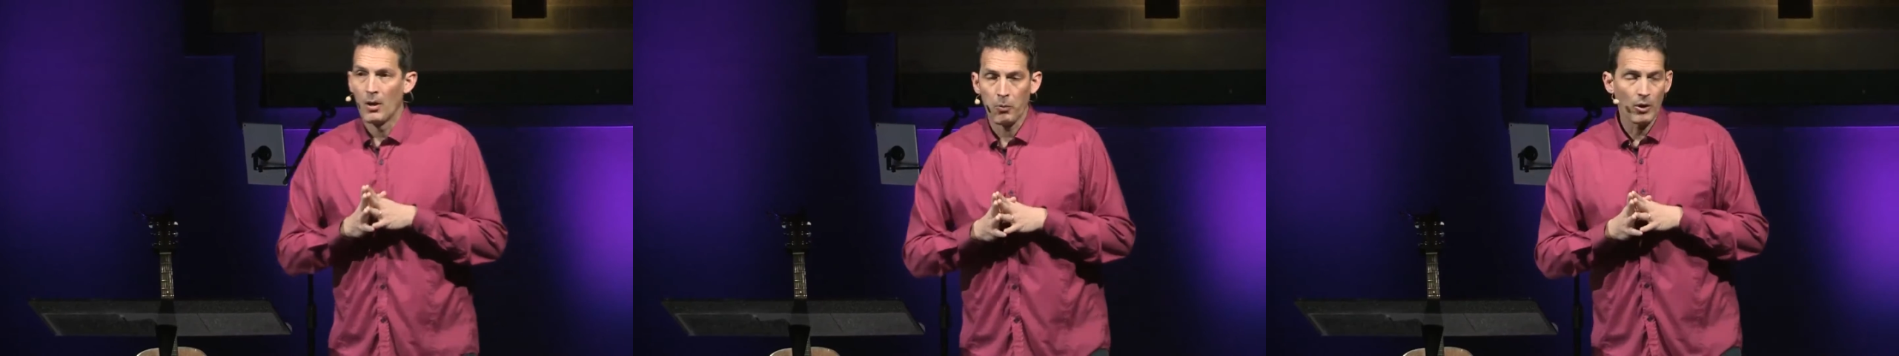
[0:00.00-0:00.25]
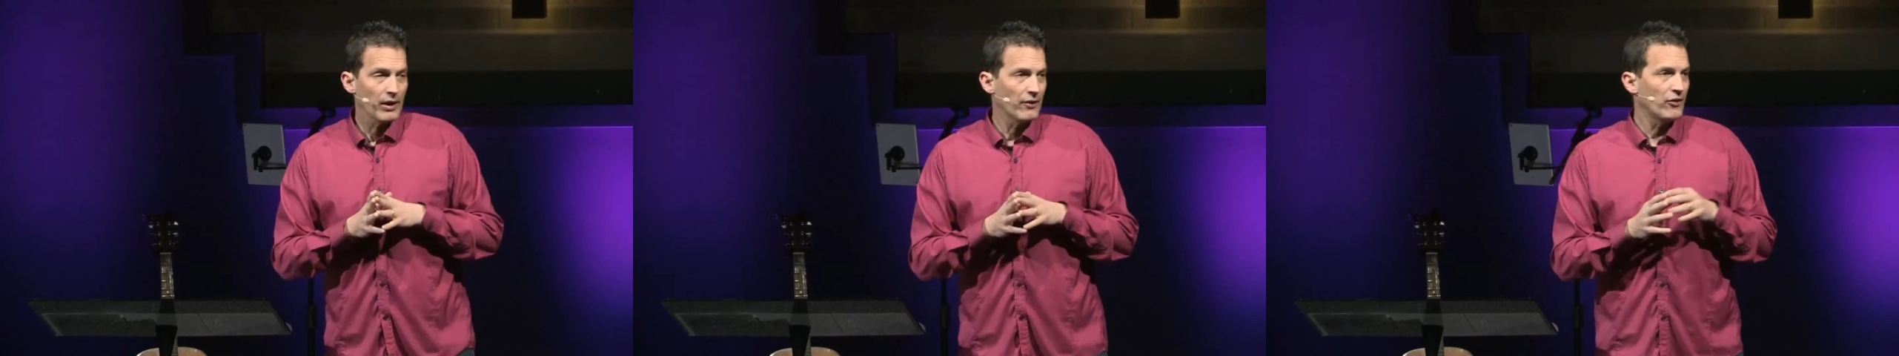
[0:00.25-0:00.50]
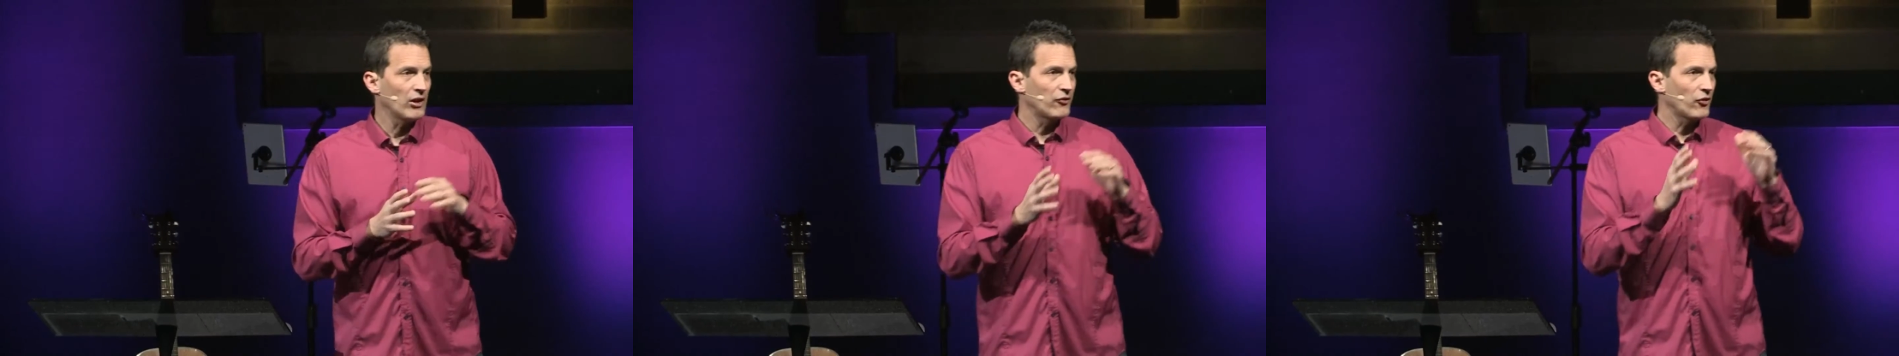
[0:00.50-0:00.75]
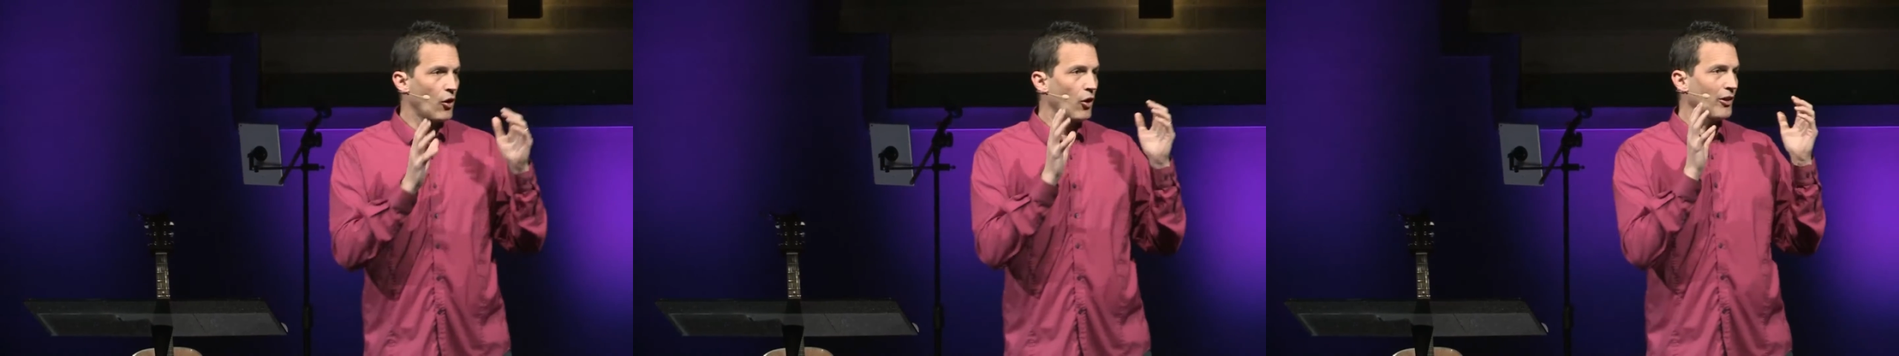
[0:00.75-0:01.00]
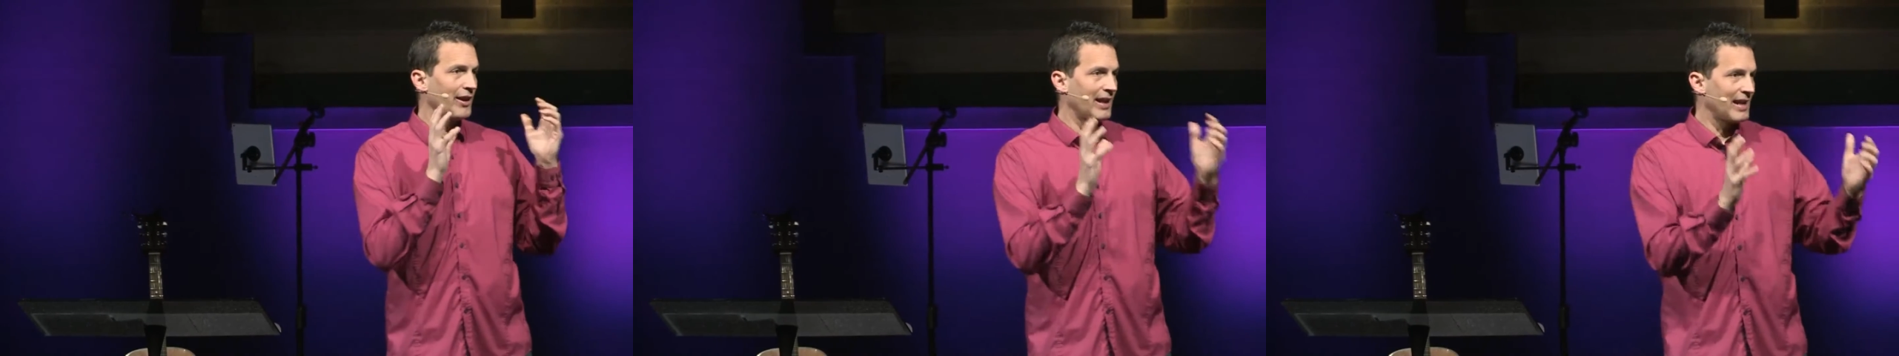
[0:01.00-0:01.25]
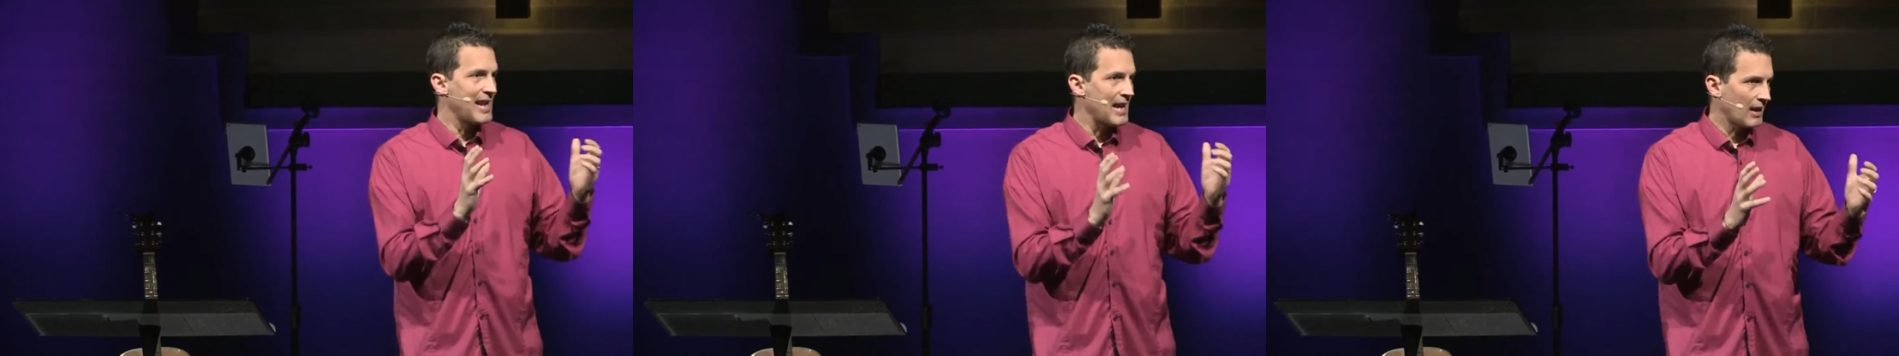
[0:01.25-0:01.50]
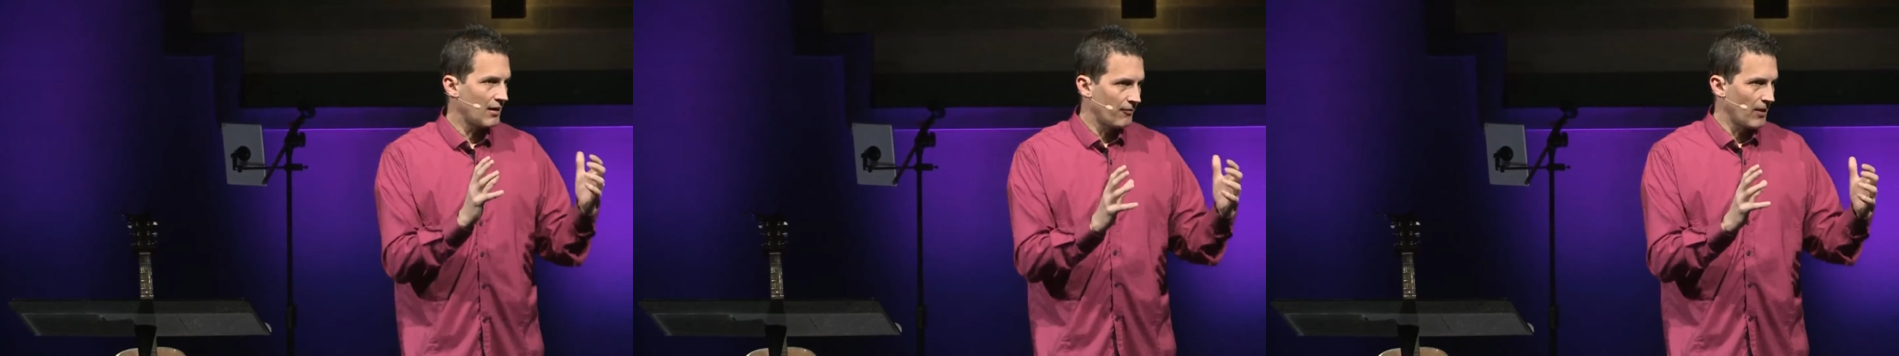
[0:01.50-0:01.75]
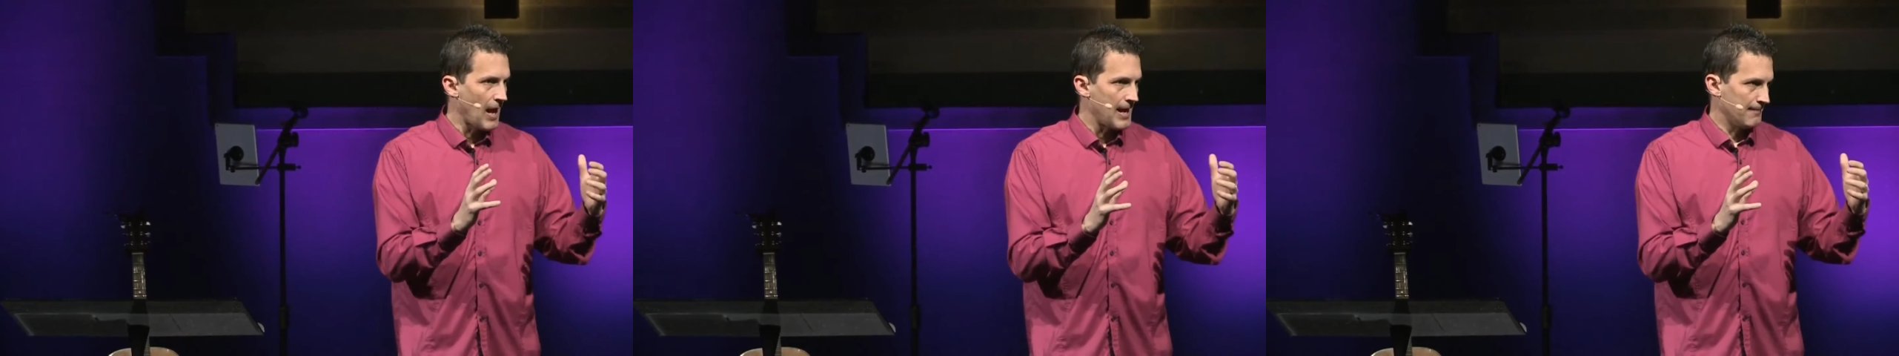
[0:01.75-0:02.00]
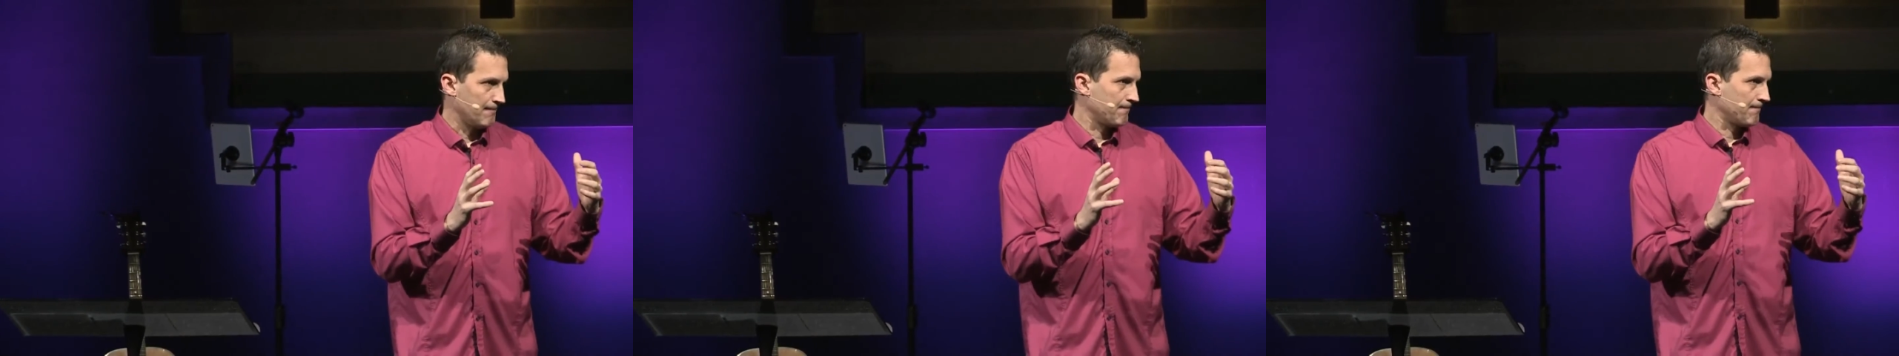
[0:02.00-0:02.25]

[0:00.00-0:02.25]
we're going to see Saul in a negative light.